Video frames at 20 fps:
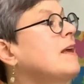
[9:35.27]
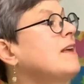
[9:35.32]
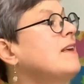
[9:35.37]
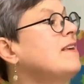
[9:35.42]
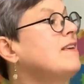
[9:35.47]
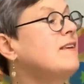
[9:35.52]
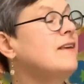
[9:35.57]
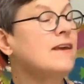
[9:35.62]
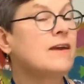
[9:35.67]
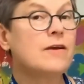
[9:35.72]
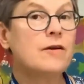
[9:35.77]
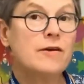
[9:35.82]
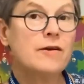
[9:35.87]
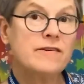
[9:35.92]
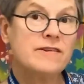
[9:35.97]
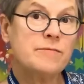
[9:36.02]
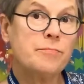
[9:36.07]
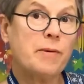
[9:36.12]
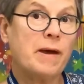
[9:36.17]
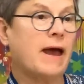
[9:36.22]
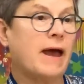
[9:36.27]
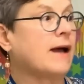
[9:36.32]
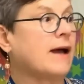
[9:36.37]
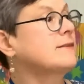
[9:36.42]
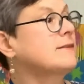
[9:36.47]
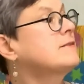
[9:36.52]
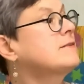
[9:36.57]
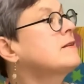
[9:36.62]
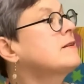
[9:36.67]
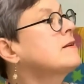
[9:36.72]
Years
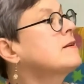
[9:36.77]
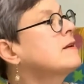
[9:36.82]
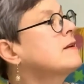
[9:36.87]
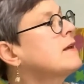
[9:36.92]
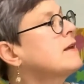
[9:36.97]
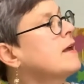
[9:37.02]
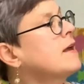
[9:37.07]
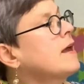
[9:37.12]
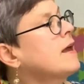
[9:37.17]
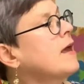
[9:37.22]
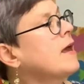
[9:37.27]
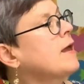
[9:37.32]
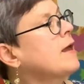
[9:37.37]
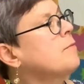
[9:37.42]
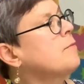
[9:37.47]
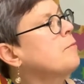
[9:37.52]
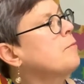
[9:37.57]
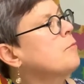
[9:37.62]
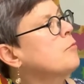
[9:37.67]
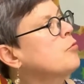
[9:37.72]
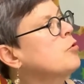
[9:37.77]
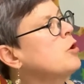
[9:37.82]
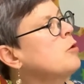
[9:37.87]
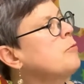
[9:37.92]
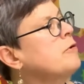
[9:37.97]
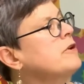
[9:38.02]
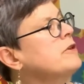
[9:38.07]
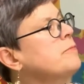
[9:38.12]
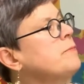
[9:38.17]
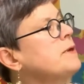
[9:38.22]
passed, and
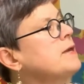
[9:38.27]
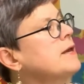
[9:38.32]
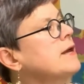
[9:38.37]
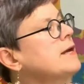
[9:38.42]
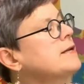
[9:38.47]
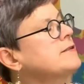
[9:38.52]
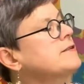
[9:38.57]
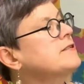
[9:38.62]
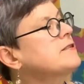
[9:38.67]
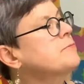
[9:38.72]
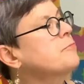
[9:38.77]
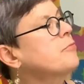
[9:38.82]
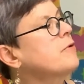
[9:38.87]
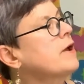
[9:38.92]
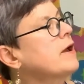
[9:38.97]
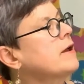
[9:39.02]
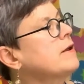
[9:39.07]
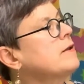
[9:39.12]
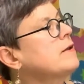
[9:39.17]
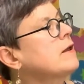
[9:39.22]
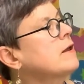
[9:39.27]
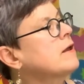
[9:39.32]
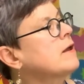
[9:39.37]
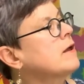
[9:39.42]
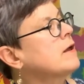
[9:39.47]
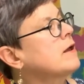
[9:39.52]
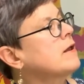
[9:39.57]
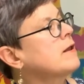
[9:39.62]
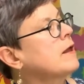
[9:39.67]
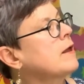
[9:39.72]
rumors began to spread
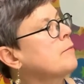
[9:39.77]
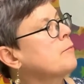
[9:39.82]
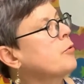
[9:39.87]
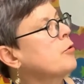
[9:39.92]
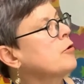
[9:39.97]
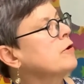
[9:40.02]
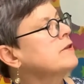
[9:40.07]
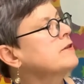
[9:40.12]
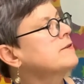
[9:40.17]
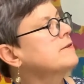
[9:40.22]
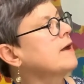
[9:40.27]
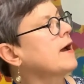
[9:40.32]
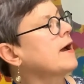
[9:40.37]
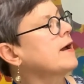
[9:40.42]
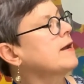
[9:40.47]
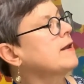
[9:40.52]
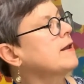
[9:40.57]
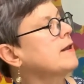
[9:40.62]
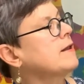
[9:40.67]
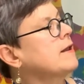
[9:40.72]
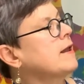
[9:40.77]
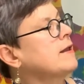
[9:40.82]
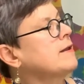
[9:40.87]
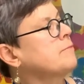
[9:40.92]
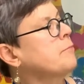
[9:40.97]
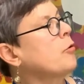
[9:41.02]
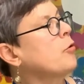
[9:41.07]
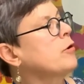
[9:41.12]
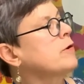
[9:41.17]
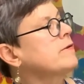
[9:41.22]
portside in
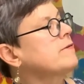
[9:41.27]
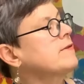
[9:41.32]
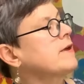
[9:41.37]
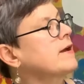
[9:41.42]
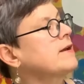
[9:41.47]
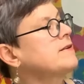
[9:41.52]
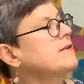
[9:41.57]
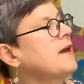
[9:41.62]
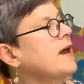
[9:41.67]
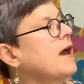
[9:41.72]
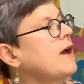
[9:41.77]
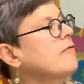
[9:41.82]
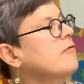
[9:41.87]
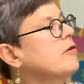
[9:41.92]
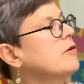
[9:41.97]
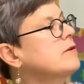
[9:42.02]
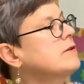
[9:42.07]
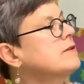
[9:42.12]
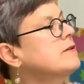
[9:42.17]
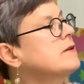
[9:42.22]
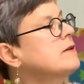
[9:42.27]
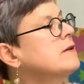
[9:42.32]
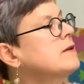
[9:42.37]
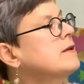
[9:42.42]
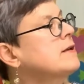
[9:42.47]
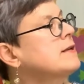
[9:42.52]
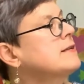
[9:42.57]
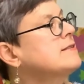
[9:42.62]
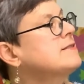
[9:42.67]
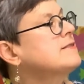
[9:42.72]
portside taverns.
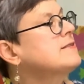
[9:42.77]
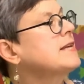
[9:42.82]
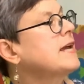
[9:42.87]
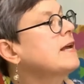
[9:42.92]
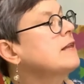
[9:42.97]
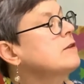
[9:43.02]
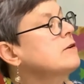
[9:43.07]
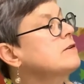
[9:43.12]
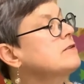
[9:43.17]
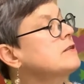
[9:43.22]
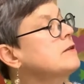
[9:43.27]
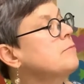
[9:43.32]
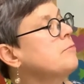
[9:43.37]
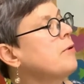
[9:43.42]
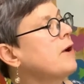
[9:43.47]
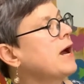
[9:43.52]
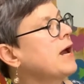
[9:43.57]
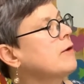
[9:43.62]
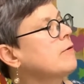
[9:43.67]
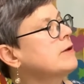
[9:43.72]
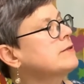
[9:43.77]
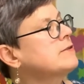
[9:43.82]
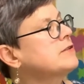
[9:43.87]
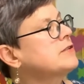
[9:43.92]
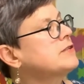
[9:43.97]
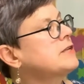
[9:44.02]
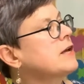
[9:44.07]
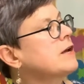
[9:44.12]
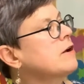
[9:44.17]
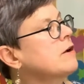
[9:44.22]
Sailors and pirates
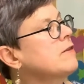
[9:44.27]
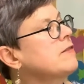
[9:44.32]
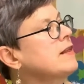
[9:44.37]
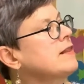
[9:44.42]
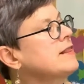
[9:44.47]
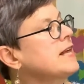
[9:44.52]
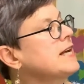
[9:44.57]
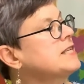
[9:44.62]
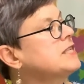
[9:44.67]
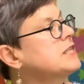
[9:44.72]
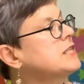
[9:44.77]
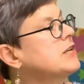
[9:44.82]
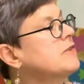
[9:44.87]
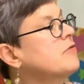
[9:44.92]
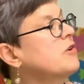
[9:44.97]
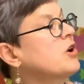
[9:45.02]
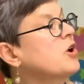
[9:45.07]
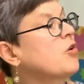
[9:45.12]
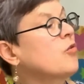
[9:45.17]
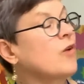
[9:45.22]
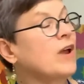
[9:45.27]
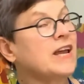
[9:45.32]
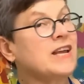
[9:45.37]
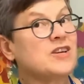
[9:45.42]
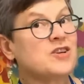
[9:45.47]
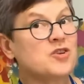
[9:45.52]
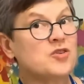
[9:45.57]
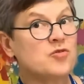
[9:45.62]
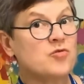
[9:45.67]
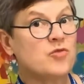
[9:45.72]
shared the legend of a
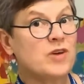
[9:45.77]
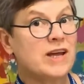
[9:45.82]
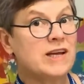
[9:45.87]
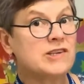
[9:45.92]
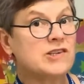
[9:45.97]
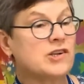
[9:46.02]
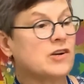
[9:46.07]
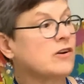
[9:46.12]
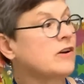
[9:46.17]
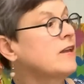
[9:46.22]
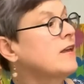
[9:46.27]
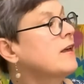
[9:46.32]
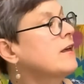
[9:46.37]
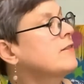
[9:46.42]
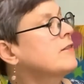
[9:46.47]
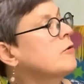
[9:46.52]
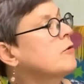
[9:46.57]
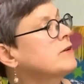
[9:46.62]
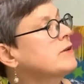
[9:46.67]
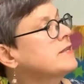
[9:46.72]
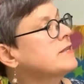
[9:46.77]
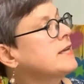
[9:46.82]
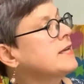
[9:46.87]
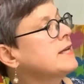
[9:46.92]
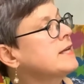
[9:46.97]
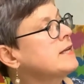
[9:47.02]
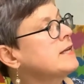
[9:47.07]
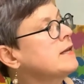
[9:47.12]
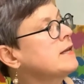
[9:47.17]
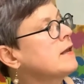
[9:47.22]
great treasure that was
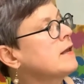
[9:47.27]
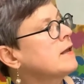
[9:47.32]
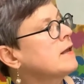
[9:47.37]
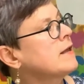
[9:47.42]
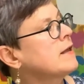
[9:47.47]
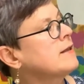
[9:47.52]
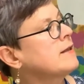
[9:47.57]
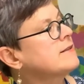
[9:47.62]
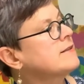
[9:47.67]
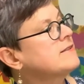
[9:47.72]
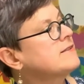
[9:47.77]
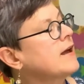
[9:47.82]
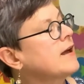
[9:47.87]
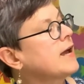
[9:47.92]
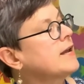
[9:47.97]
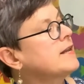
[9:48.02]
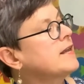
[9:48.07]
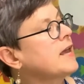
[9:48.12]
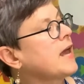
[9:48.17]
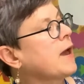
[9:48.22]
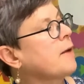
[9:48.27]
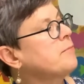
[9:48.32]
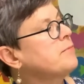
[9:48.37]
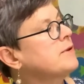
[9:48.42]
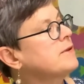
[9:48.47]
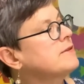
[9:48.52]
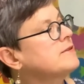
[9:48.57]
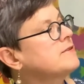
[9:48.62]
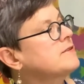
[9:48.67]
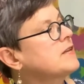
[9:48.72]
hidden inside
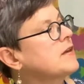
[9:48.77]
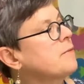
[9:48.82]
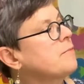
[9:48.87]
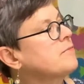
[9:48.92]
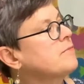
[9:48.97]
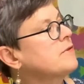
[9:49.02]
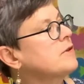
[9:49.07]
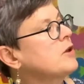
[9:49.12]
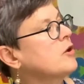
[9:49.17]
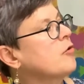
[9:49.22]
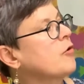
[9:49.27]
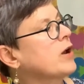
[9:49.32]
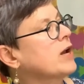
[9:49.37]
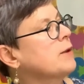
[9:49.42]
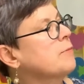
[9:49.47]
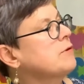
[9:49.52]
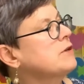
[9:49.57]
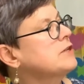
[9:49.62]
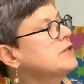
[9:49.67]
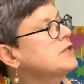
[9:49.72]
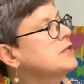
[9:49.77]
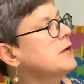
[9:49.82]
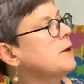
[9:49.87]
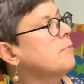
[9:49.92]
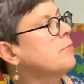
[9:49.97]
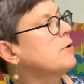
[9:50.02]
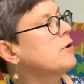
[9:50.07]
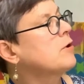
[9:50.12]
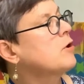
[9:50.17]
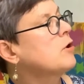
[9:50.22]
Captain Skip's incredible
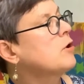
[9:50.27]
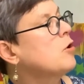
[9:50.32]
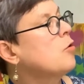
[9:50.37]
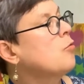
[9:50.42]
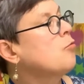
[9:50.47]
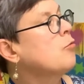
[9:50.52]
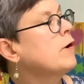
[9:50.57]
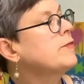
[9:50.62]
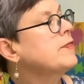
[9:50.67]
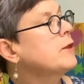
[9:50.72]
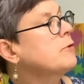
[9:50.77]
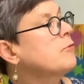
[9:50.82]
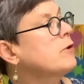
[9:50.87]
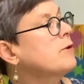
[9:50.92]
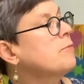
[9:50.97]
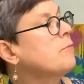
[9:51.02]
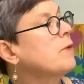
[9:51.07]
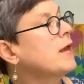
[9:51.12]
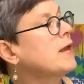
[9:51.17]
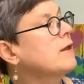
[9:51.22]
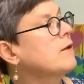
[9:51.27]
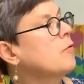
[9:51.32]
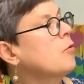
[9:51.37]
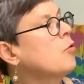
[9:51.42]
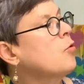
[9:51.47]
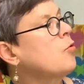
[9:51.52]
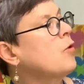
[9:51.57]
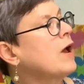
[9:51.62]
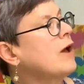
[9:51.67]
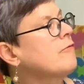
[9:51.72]
ship, one that would make
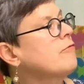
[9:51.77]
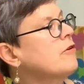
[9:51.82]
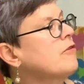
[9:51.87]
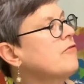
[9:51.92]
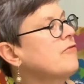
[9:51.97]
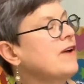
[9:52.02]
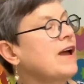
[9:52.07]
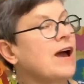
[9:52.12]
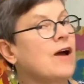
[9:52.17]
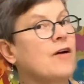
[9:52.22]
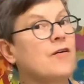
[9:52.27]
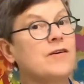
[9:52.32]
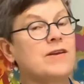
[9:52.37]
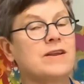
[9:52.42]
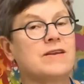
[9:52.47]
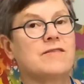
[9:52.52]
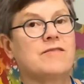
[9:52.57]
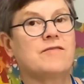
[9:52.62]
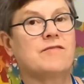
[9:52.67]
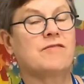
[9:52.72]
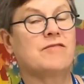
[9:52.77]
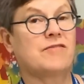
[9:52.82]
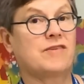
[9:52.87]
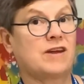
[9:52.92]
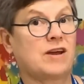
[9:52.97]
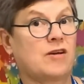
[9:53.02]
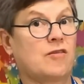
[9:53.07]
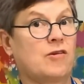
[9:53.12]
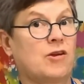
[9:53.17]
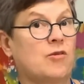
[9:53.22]
whoever found it
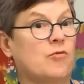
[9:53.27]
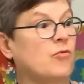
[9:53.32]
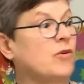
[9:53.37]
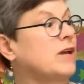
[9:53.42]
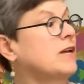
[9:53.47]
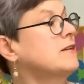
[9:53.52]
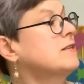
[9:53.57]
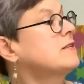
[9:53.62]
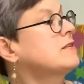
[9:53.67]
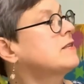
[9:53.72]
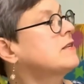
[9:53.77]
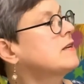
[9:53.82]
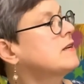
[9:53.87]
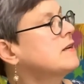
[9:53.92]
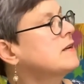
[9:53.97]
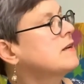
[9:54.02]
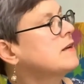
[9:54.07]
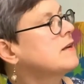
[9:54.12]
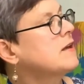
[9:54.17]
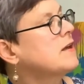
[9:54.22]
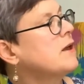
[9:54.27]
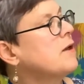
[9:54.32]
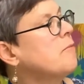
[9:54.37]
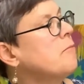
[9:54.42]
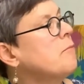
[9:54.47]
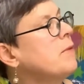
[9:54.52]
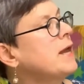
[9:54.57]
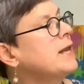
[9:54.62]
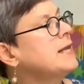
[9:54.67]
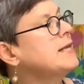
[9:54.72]
very rich.
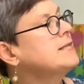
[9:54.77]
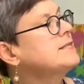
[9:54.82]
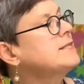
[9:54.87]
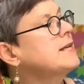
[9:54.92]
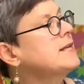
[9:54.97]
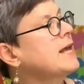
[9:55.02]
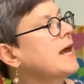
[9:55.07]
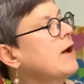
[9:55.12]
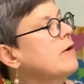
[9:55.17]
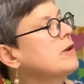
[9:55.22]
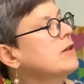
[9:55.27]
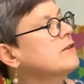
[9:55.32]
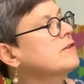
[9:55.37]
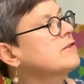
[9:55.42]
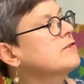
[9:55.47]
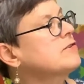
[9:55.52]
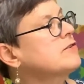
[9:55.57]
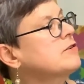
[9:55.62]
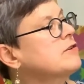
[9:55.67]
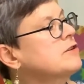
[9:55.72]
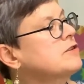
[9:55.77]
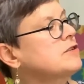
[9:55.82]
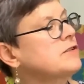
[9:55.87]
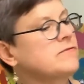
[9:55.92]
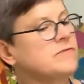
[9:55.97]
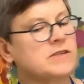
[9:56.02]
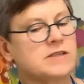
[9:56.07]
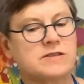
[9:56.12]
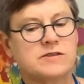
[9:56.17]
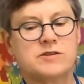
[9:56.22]
Many set out in search
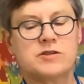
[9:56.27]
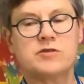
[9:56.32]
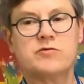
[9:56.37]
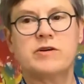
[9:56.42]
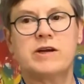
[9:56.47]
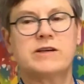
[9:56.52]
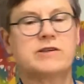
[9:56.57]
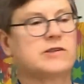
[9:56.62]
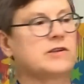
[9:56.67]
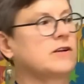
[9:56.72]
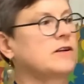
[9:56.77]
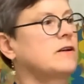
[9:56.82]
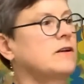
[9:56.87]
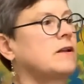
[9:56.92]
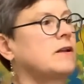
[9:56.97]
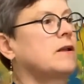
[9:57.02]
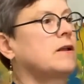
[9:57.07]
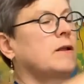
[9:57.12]
of this treasure.